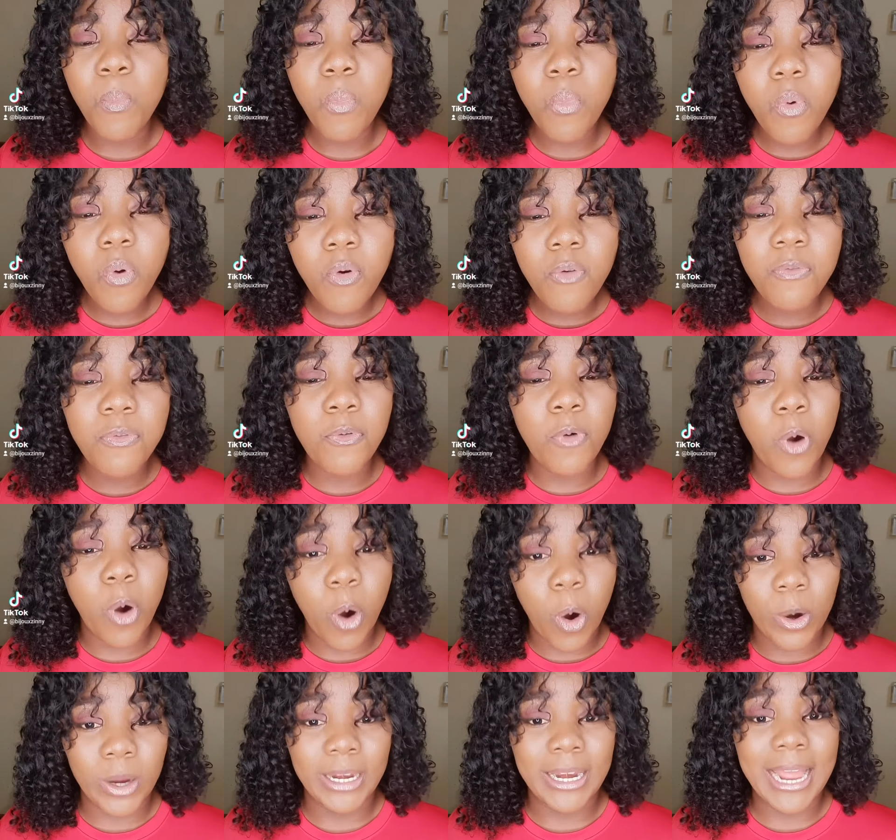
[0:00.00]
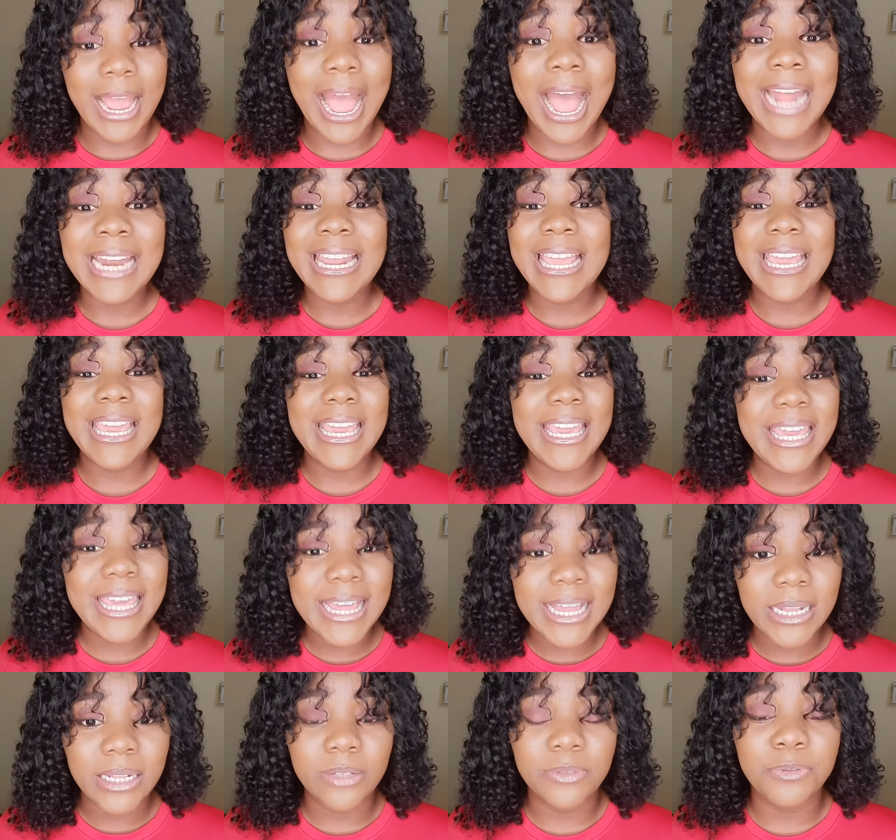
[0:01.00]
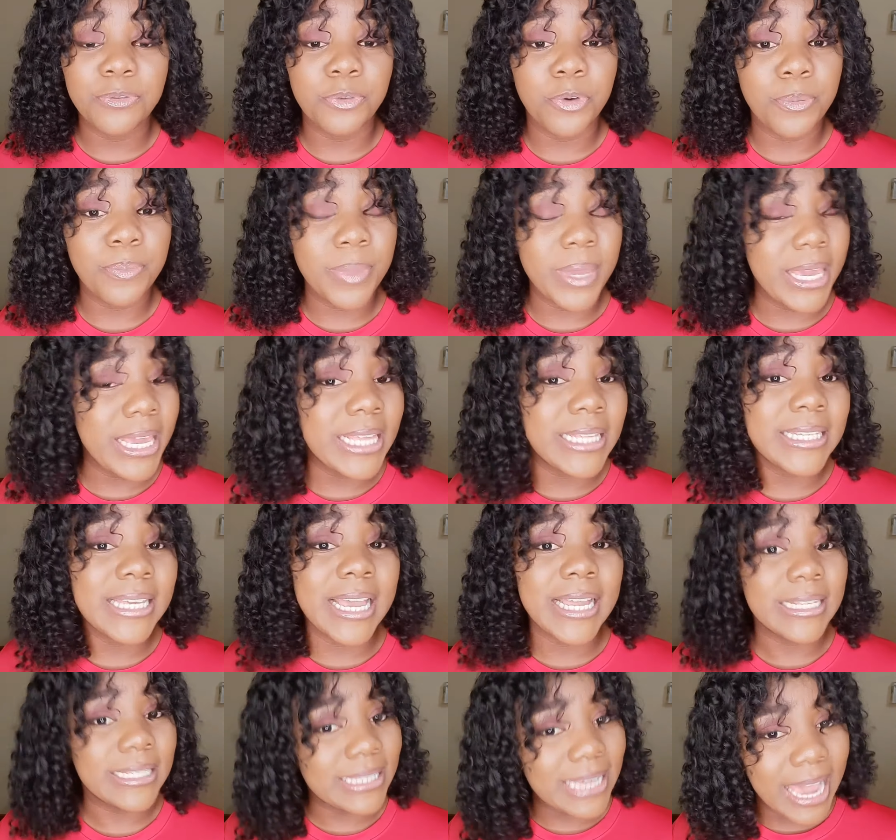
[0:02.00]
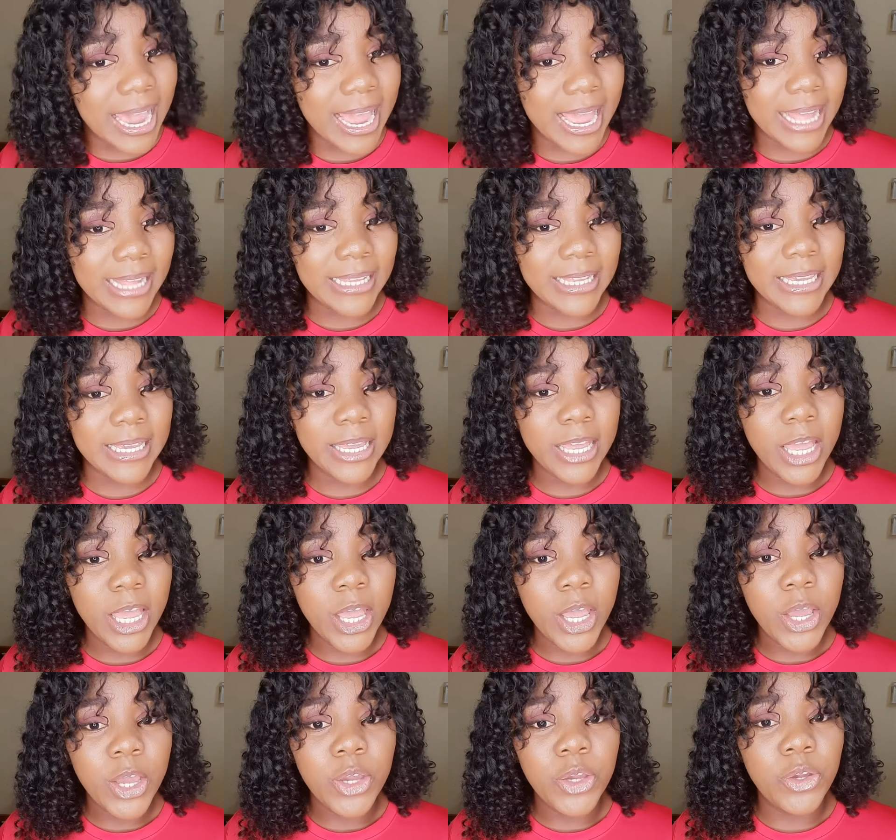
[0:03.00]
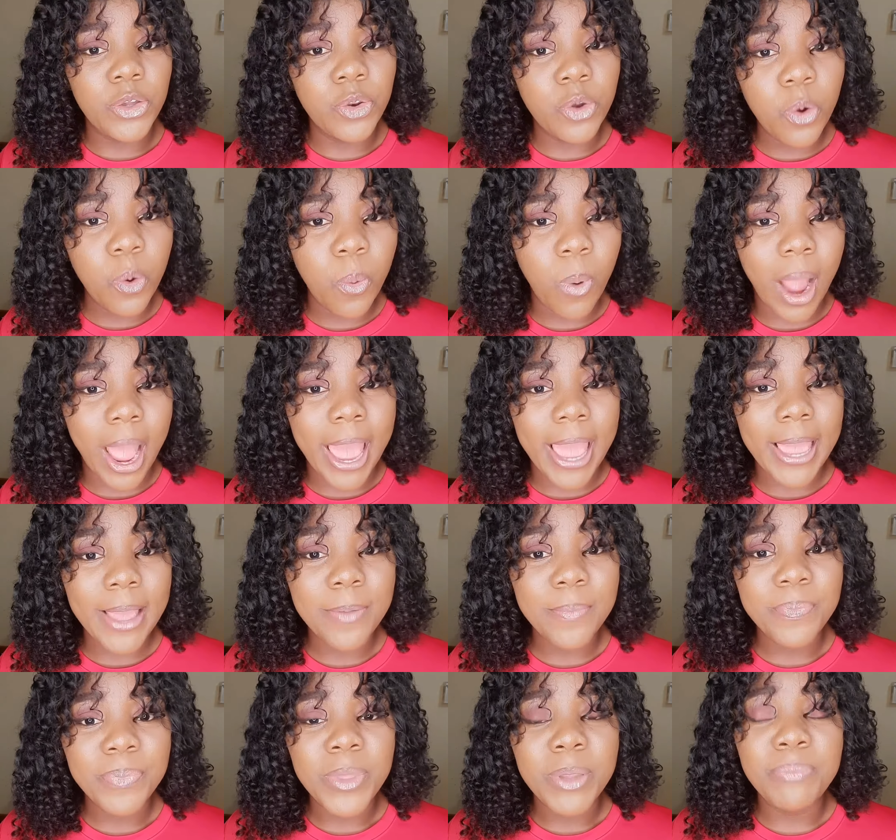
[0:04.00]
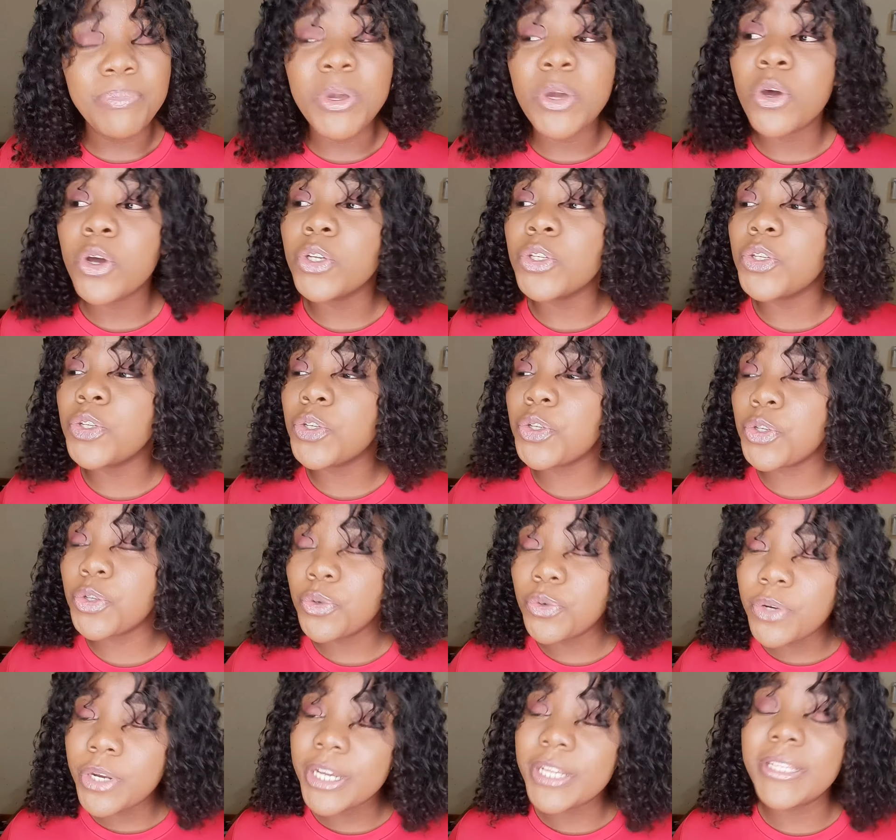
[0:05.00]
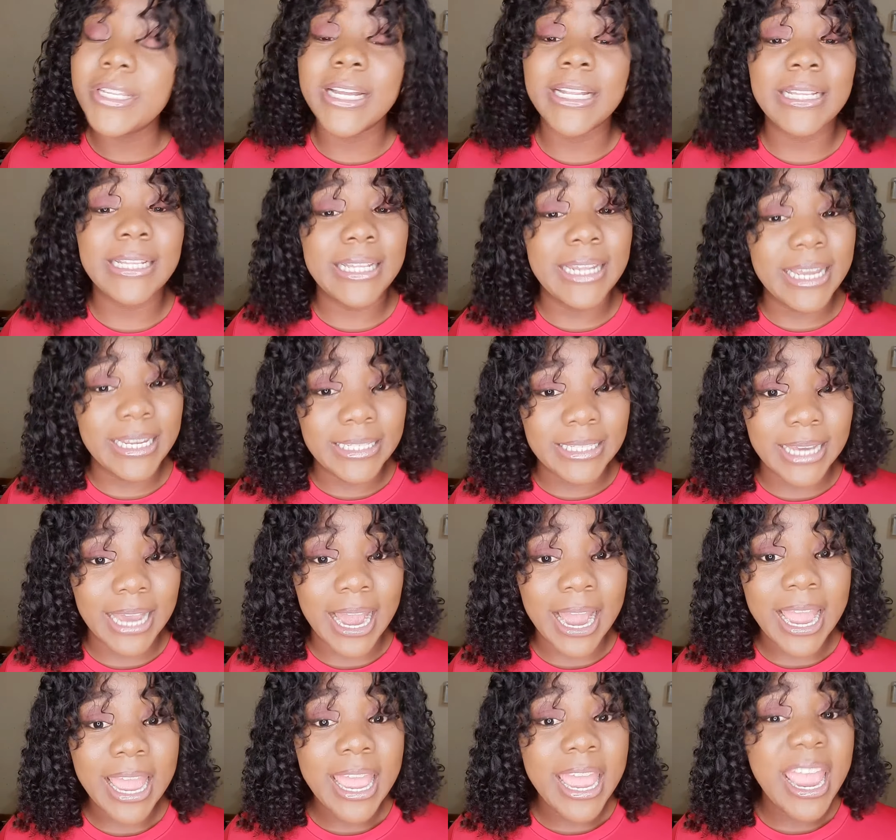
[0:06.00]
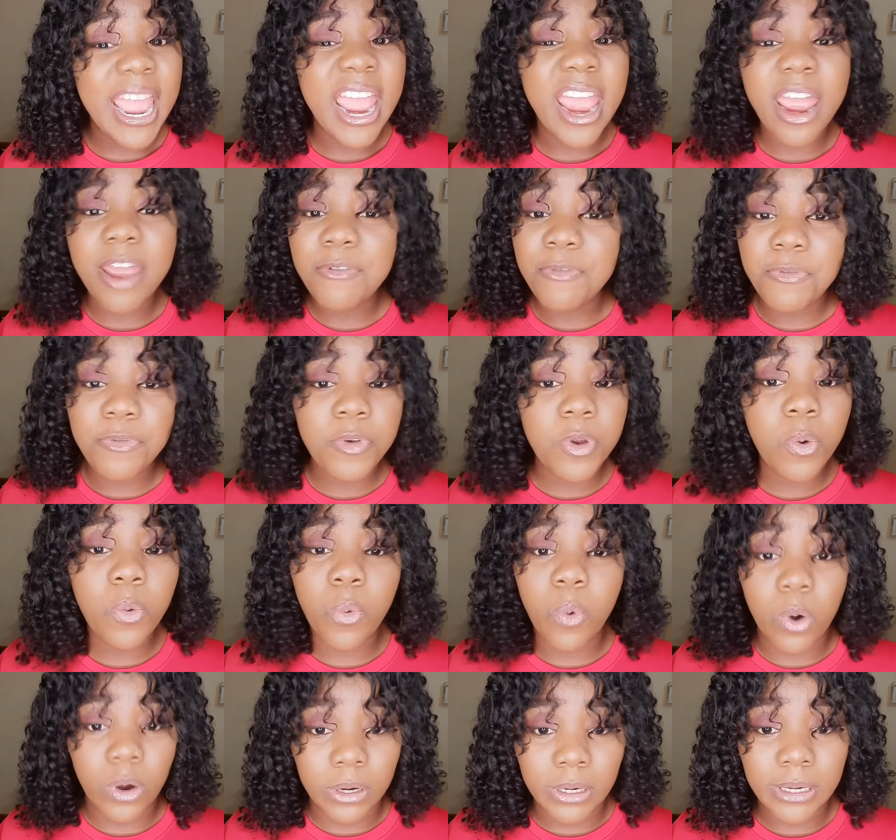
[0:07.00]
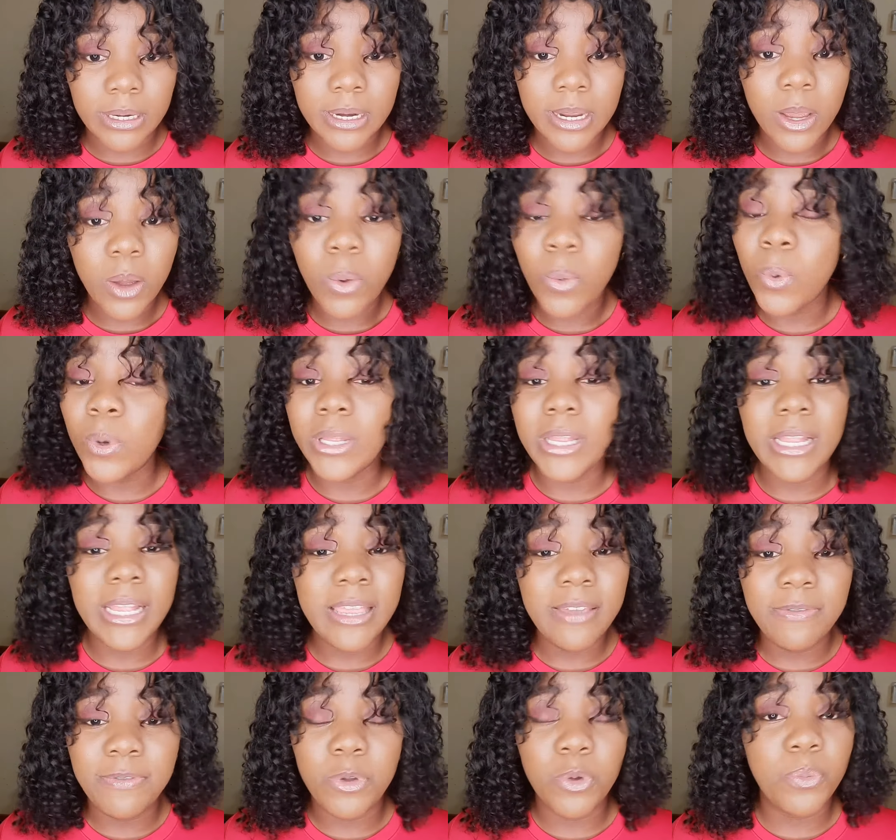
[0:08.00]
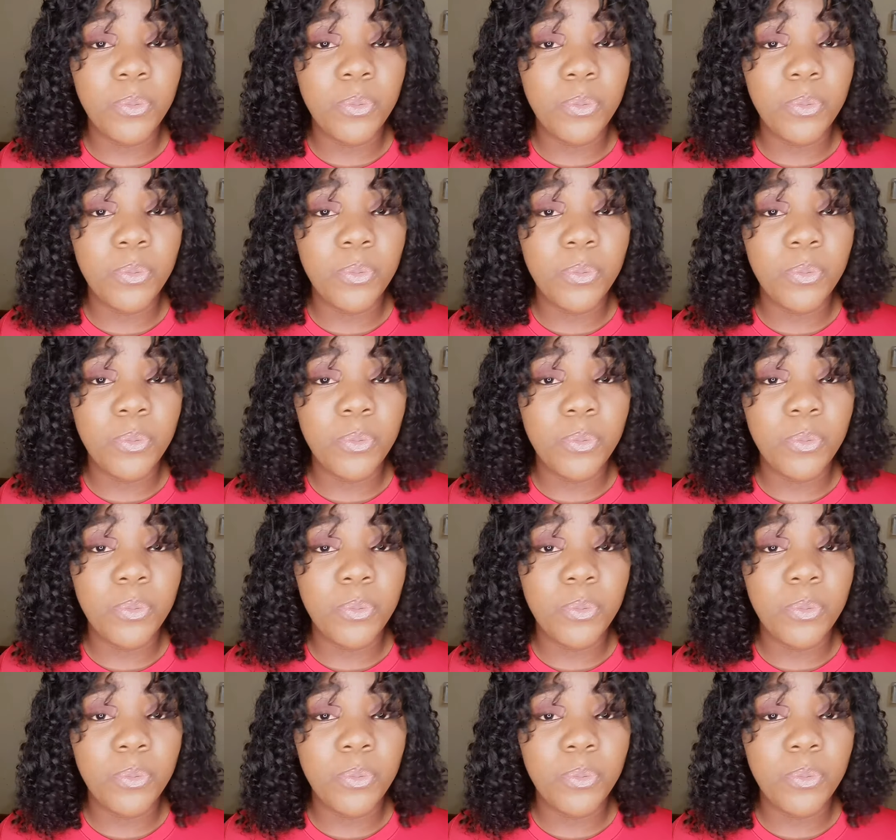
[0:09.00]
move on and heal from it entirely. You know why? Because sooner than later, everyone would leave you